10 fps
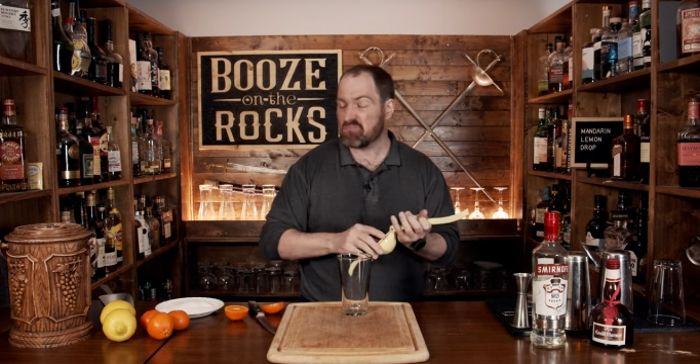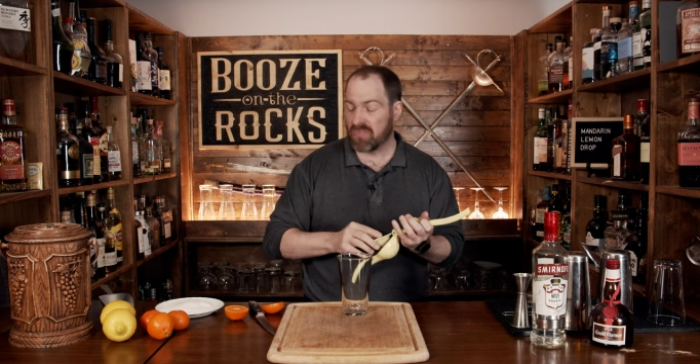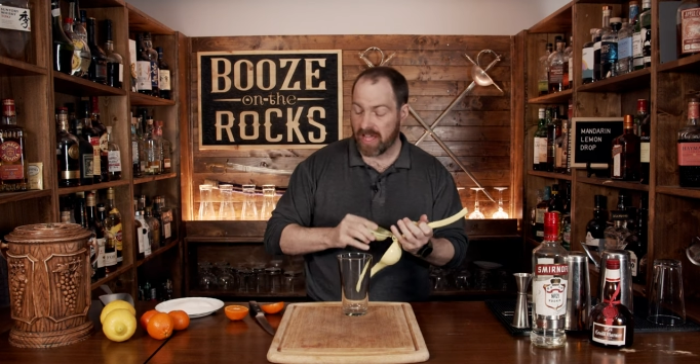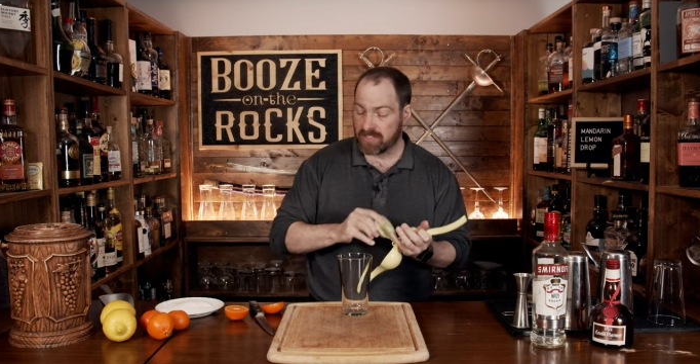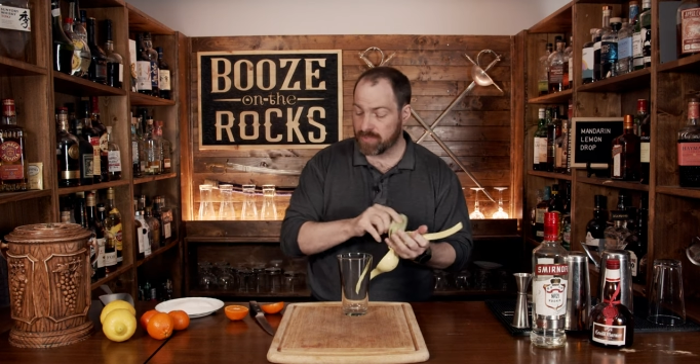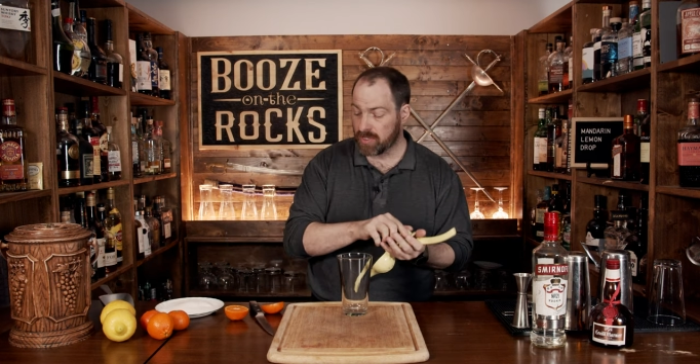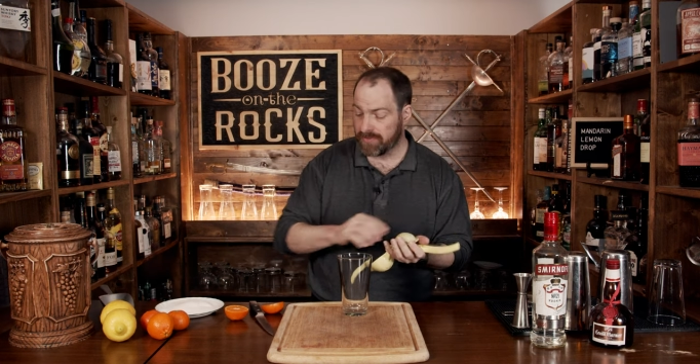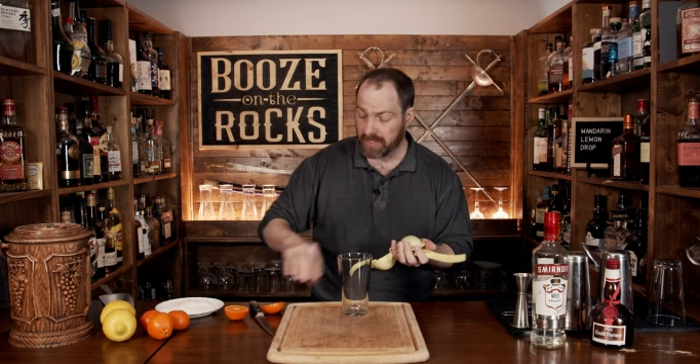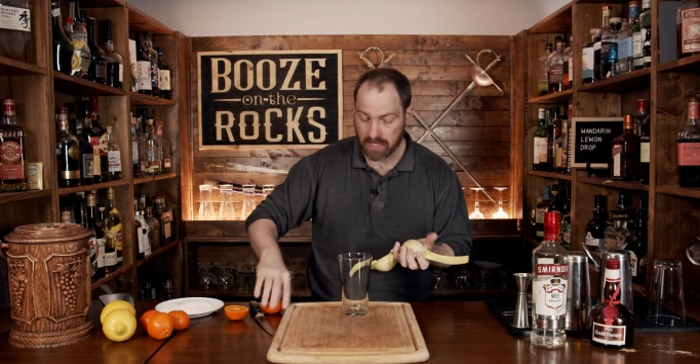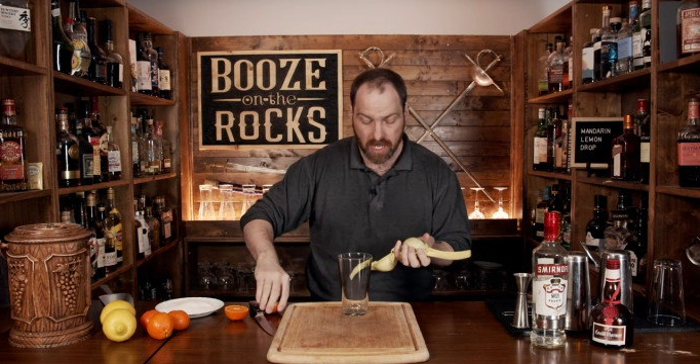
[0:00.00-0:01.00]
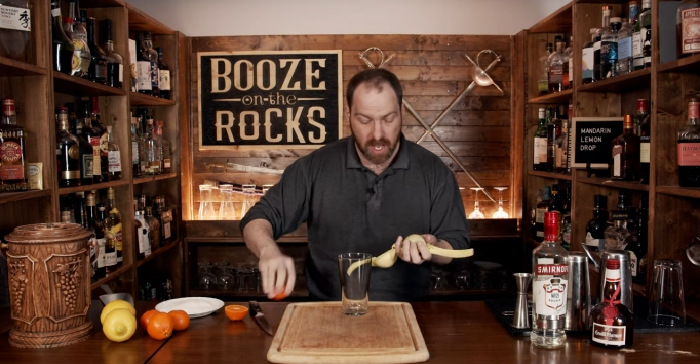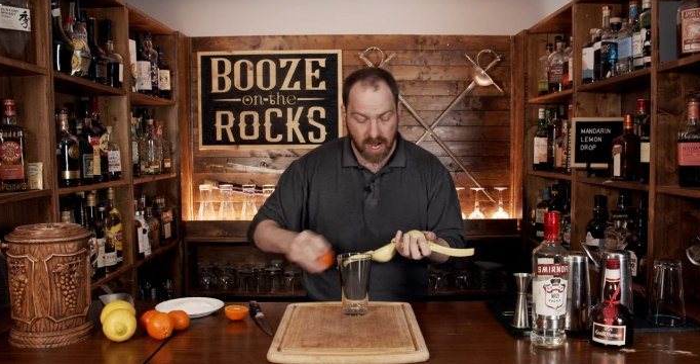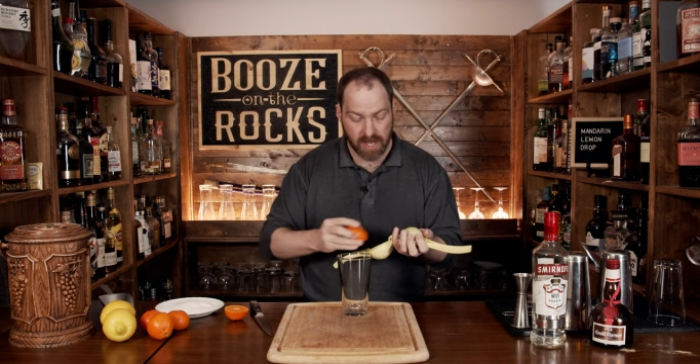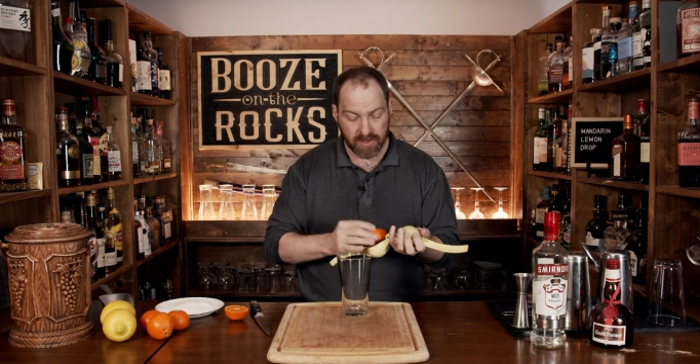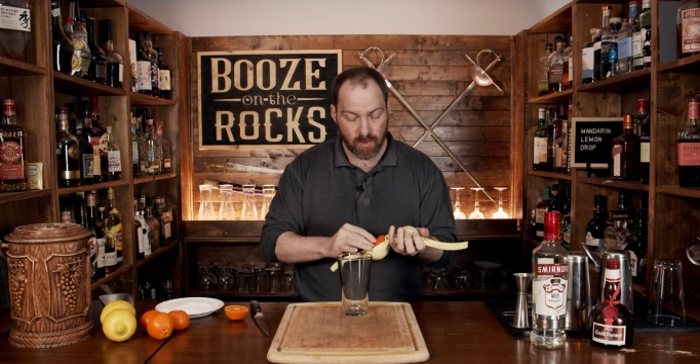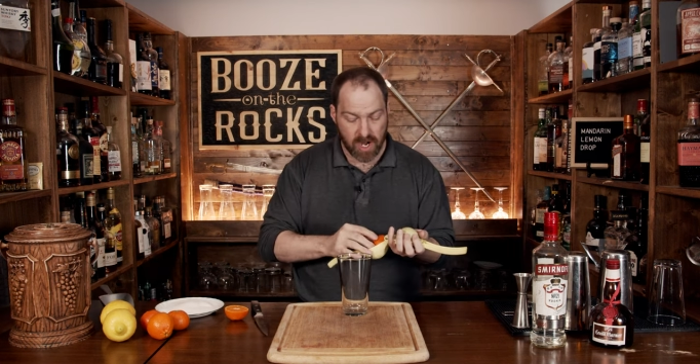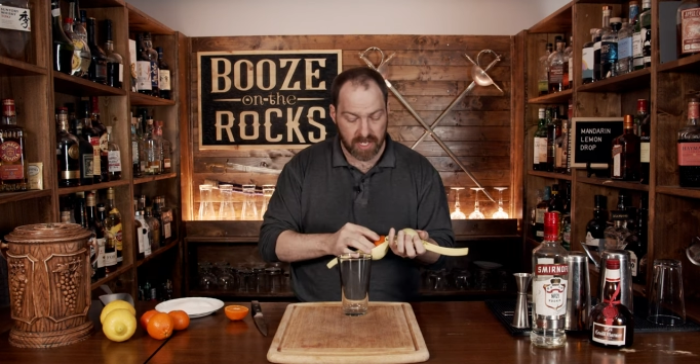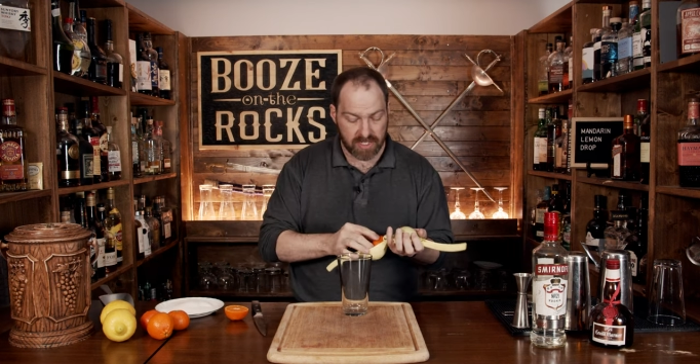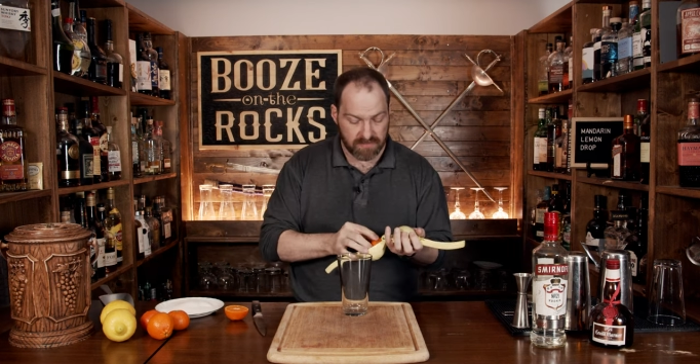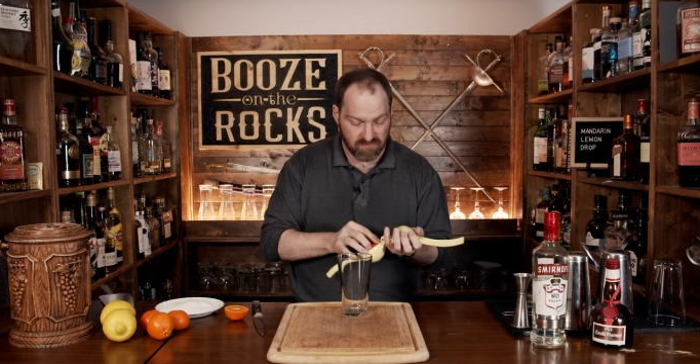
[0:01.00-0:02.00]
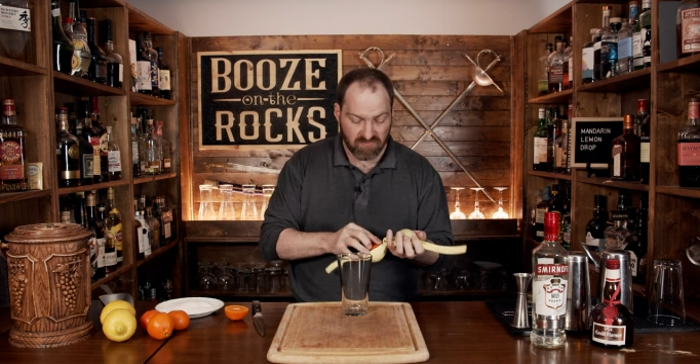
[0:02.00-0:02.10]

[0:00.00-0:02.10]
that's perfect. Otherwise,